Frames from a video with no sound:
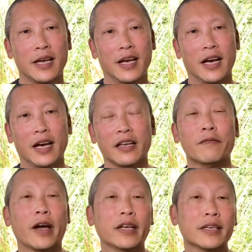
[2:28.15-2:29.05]

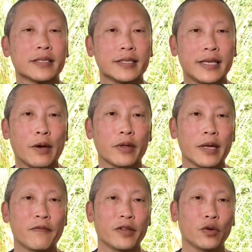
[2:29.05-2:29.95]
inviting us to stay with
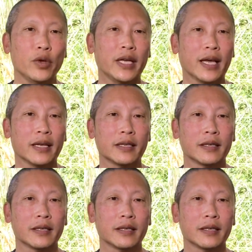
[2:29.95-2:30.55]
them for the weekend.